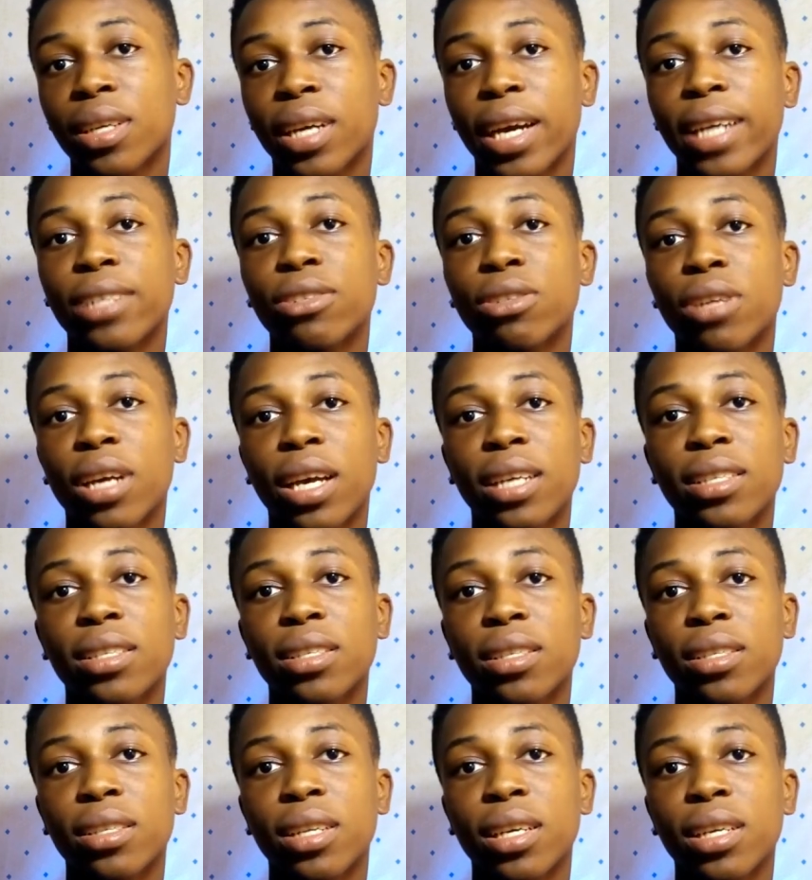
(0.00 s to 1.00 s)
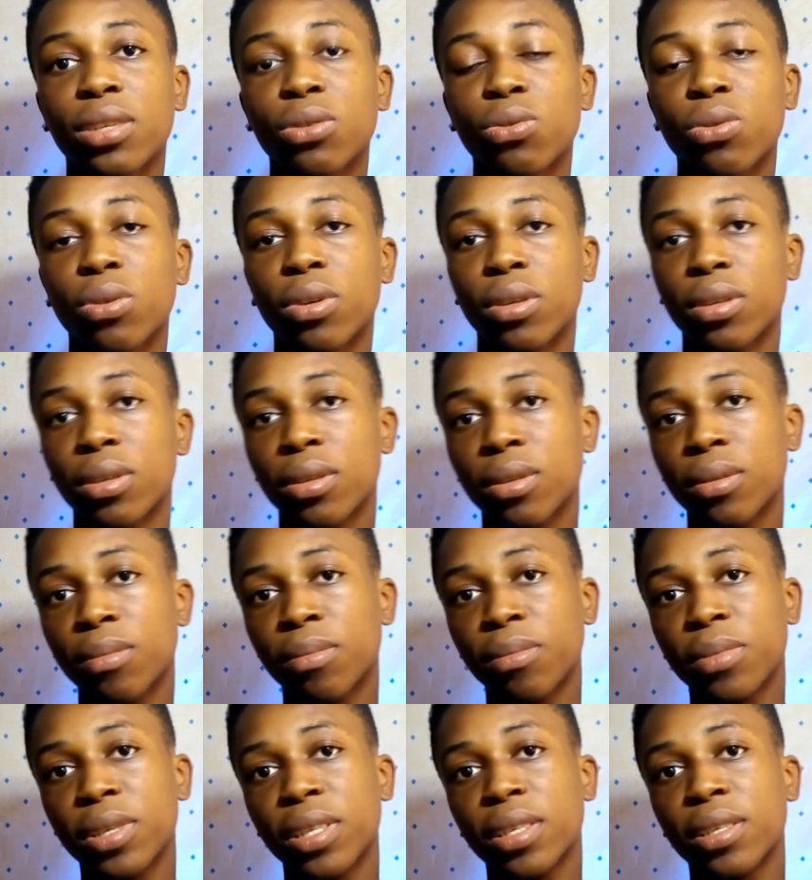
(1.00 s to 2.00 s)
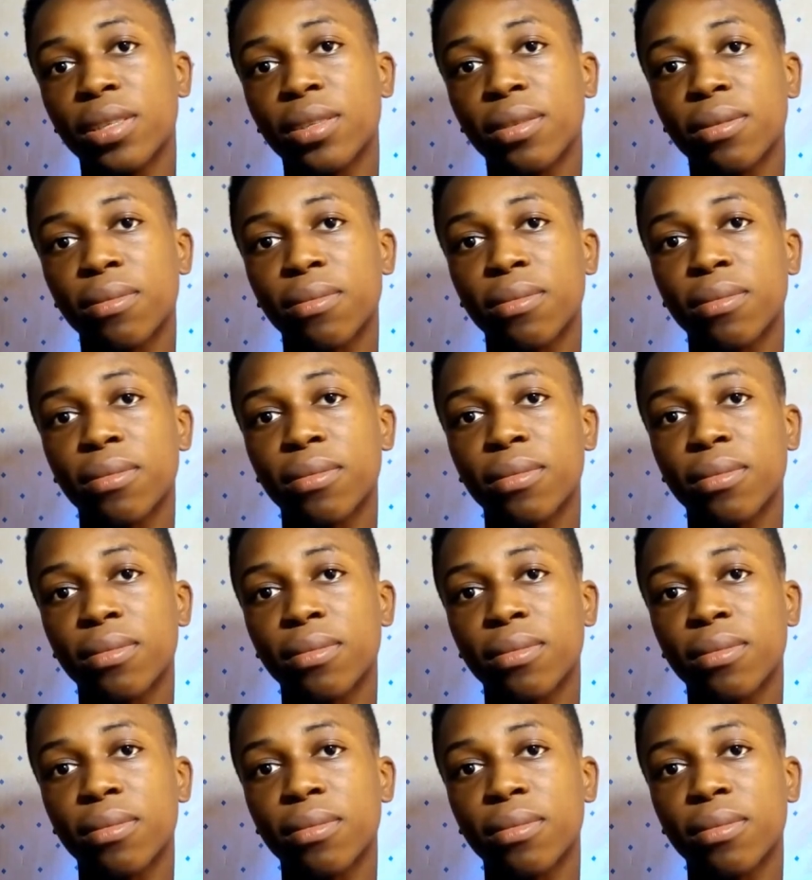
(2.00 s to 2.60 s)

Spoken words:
Catch you guys in the next one. Peace.